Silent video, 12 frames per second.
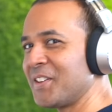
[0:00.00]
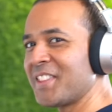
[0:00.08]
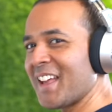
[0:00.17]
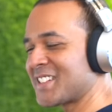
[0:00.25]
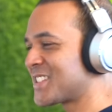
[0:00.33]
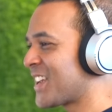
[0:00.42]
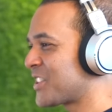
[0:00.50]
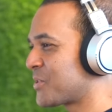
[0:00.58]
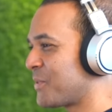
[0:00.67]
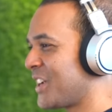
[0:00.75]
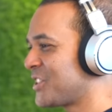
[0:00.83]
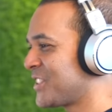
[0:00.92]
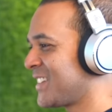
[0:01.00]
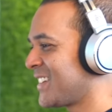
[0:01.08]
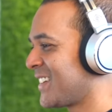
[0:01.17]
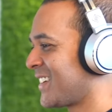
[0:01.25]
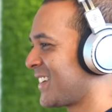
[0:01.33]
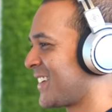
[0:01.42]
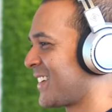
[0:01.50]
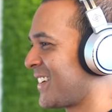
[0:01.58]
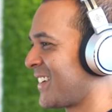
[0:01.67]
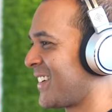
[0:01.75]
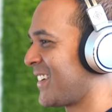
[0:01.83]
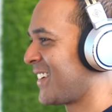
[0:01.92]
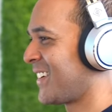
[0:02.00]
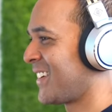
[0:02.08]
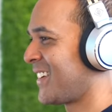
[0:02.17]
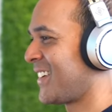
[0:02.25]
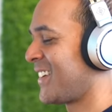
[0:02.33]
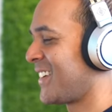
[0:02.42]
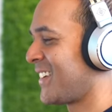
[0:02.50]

You hear that saturation? No better place to